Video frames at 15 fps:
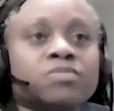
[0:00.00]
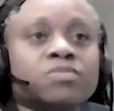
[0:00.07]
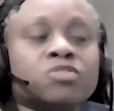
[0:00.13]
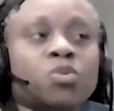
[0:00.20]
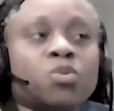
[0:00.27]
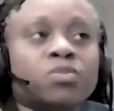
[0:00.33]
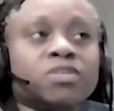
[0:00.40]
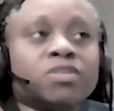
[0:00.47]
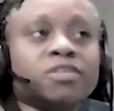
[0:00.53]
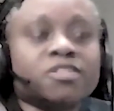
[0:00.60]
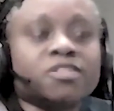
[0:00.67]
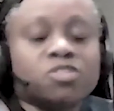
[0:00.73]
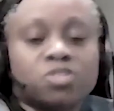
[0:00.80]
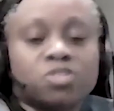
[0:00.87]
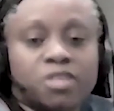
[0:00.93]
don't
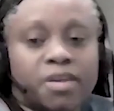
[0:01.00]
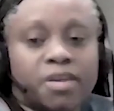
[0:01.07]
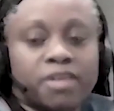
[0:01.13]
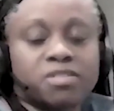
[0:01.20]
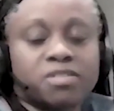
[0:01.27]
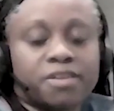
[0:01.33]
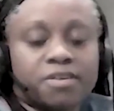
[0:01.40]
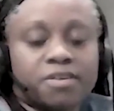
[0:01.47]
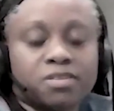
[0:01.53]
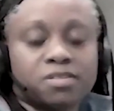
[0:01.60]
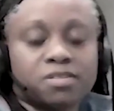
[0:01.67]
listen to the naysayers,